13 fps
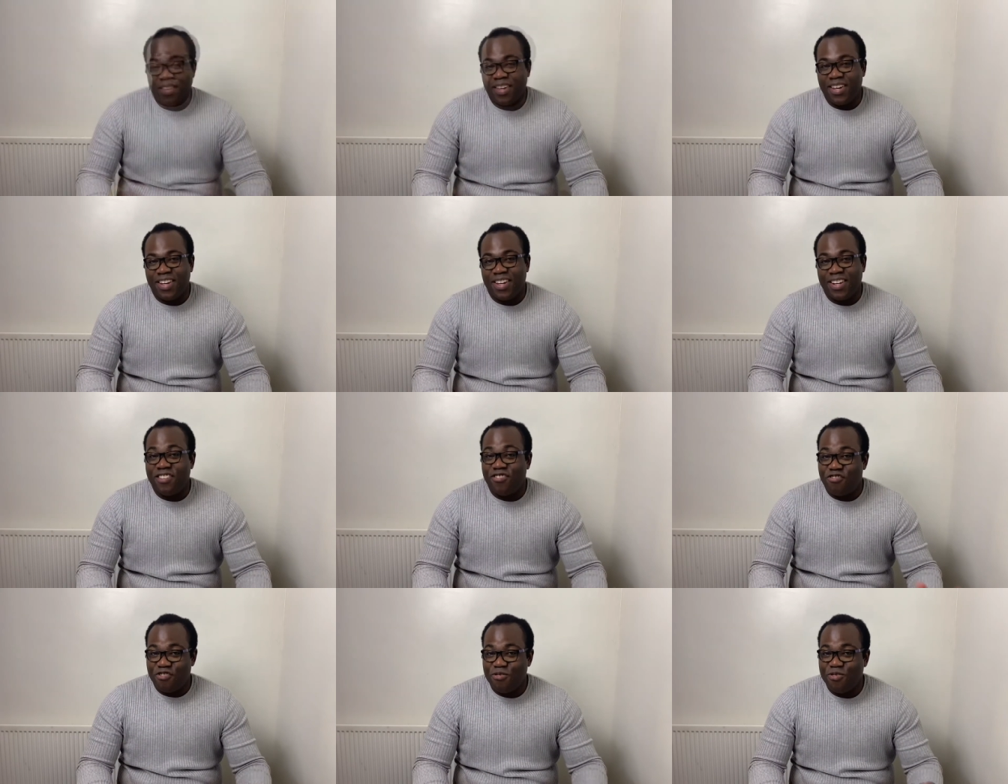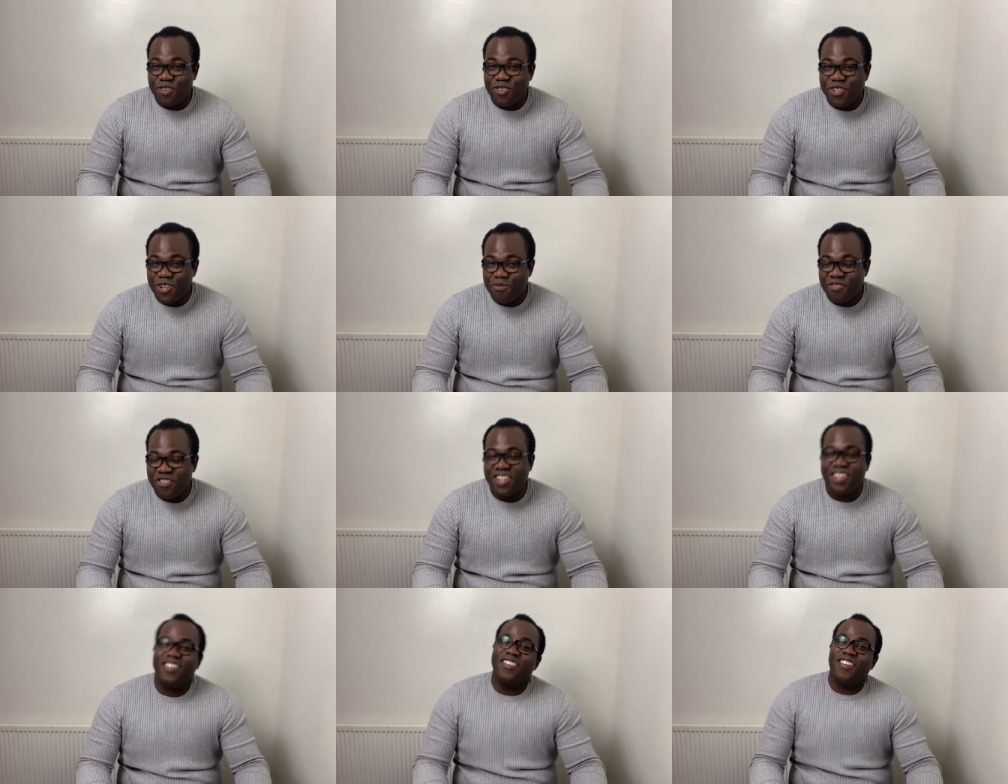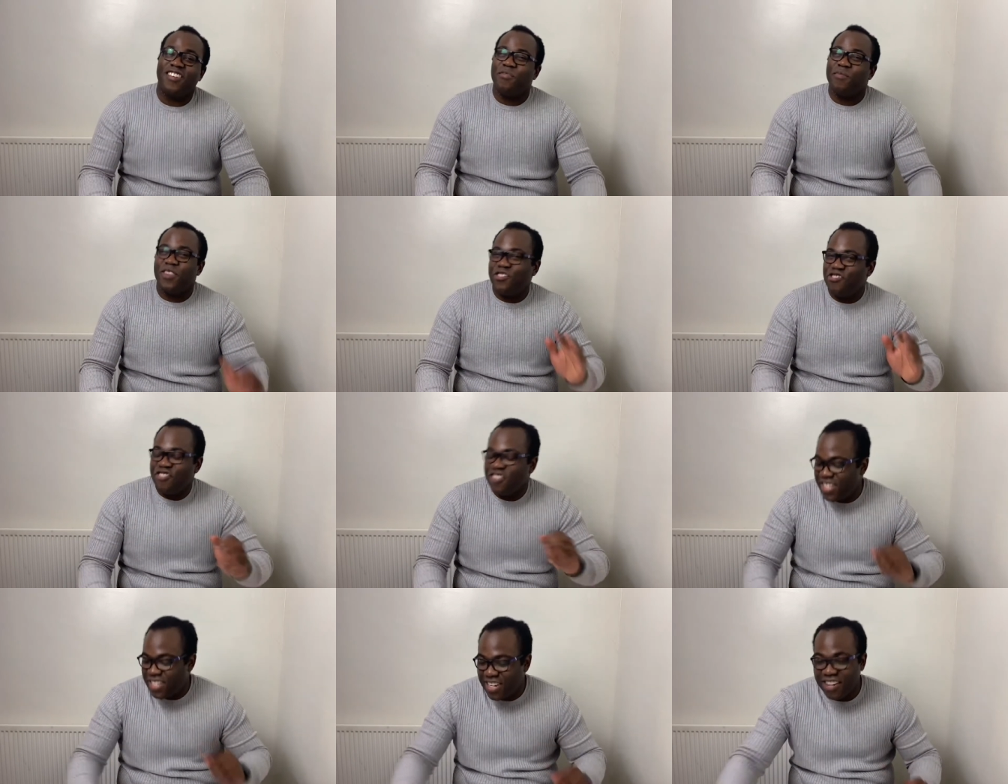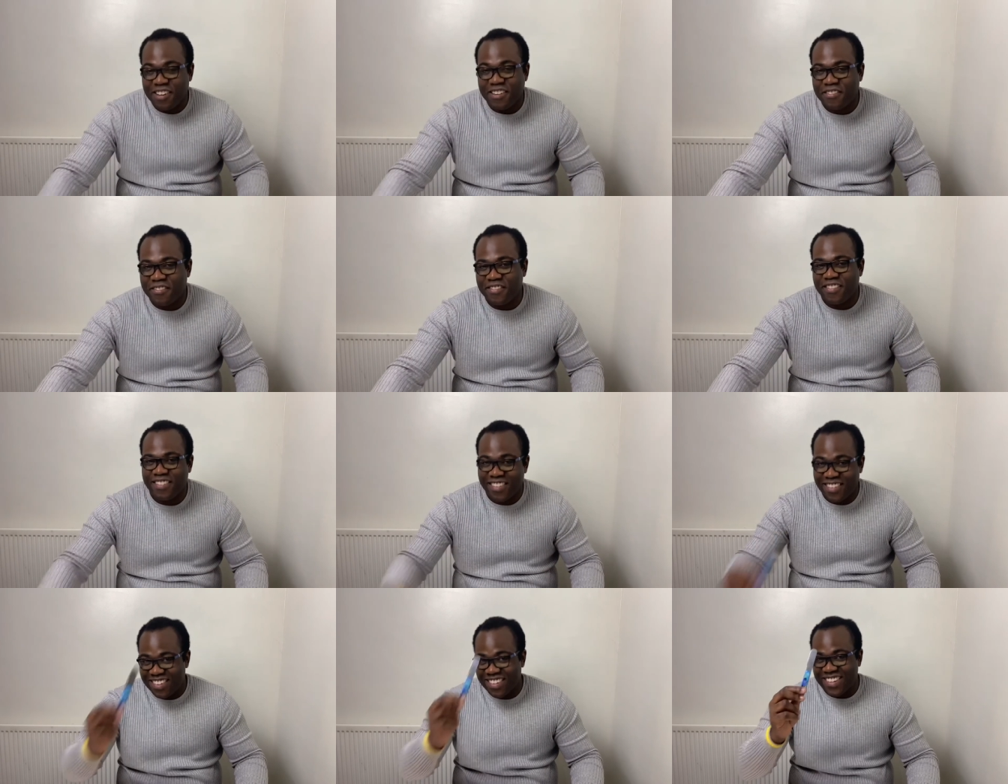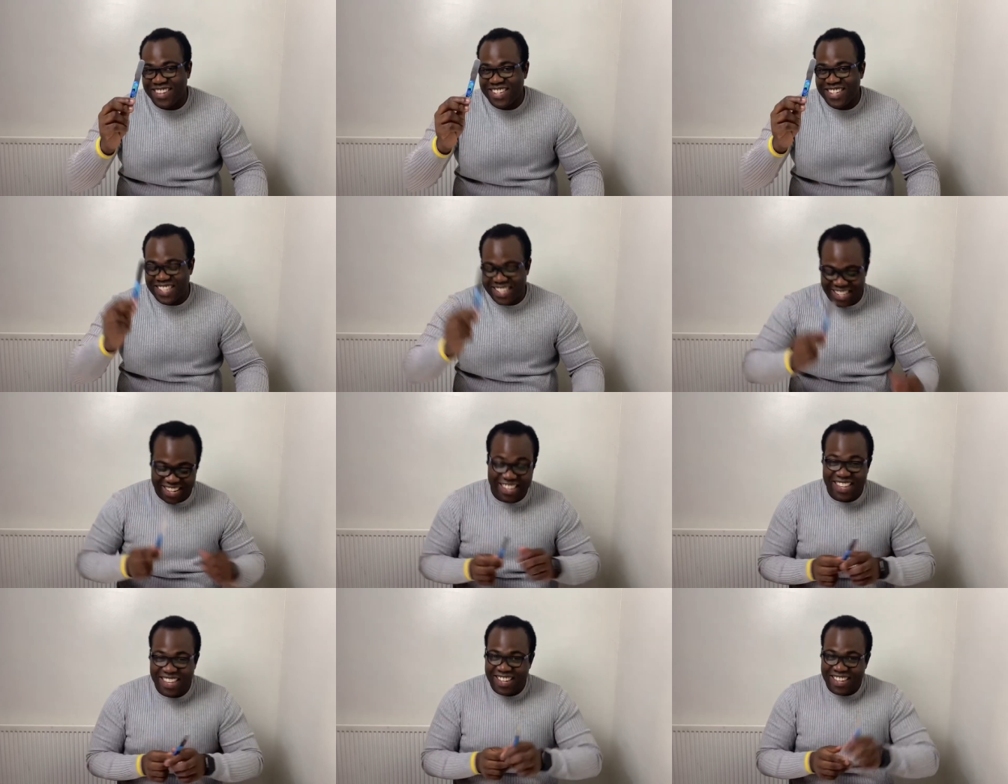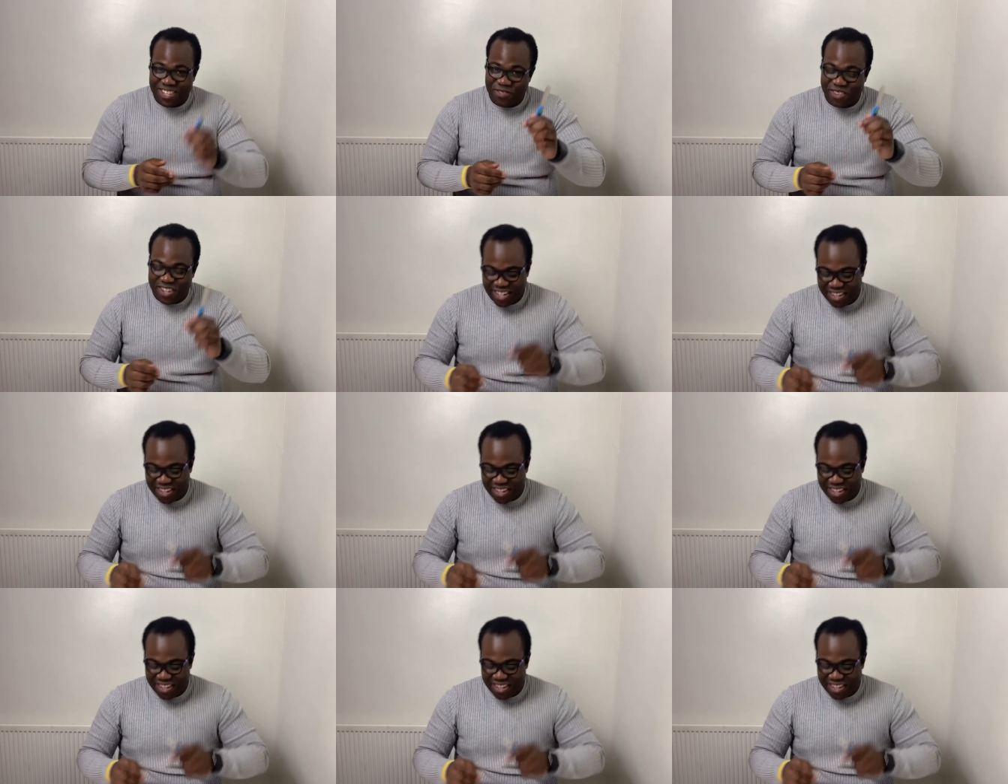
And in true YouTube tradition, I've got my trusty knife. As you can see, this one here.